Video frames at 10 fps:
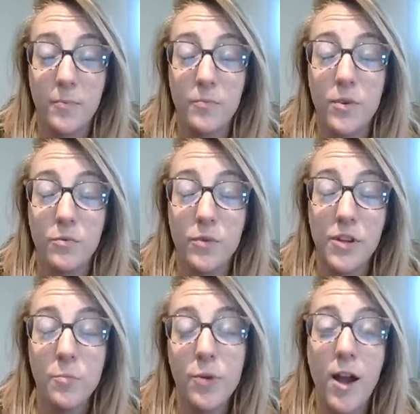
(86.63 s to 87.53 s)
I'm
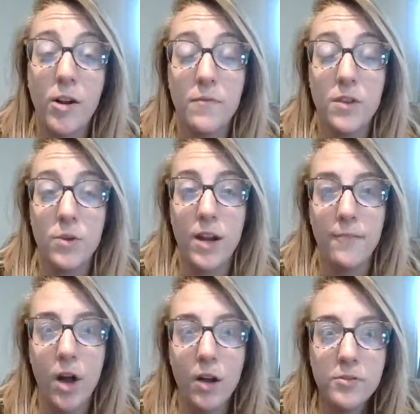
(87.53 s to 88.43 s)
really proud of you. And
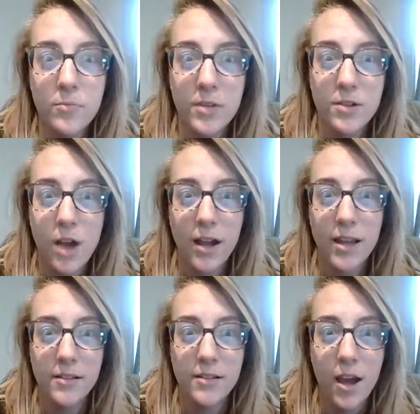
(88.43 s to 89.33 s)
I've also been
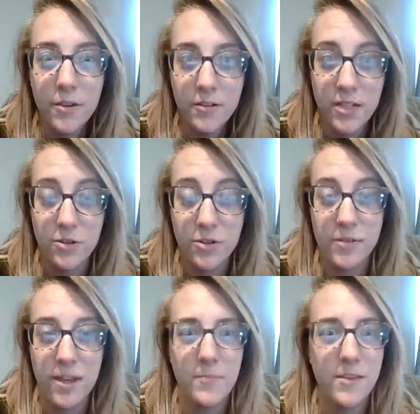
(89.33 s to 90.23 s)
talking to other
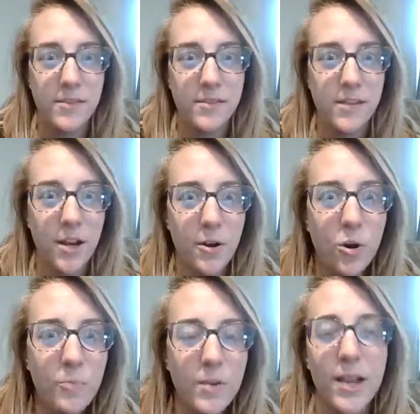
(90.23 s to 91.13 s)
teachers like Mrs.
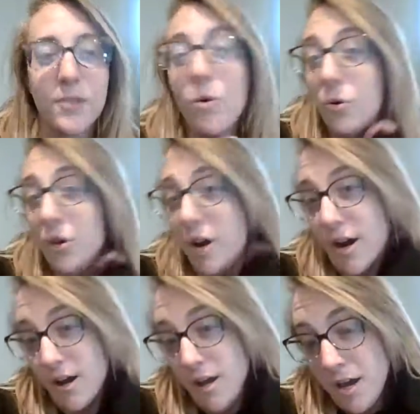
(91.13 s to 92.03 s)
Stanhope, and I told
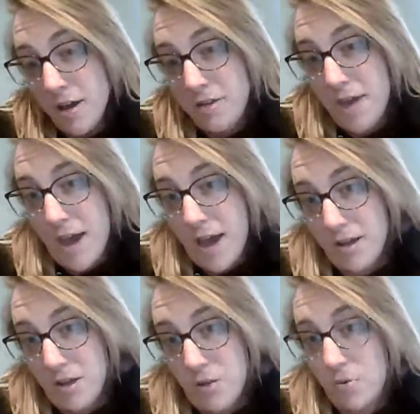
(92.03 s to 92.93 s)
her
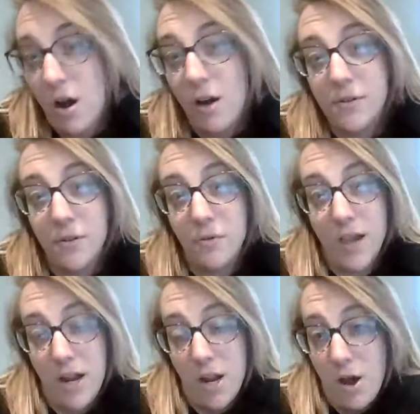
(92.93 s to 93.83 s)
that you are also
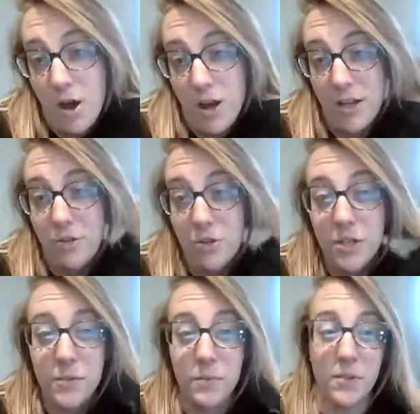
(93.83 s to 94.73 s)
getting on, and
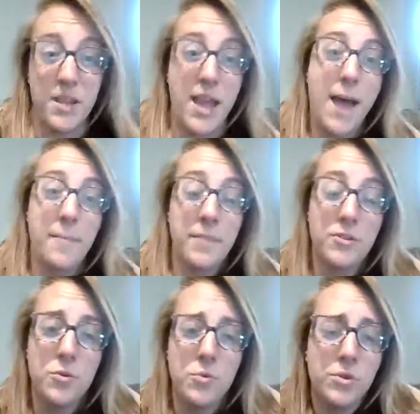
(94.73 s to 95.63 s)
she's really happy
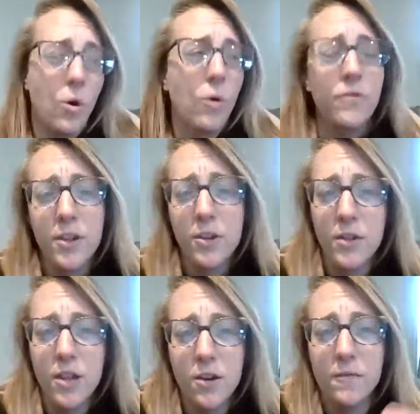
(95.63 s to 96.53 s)
too. So hopefully you'll
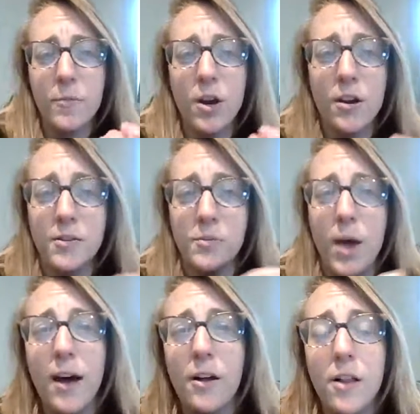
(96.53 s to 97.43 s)
hear from her as
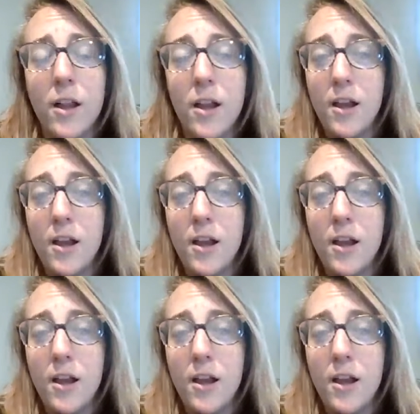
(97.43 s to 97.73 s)
well.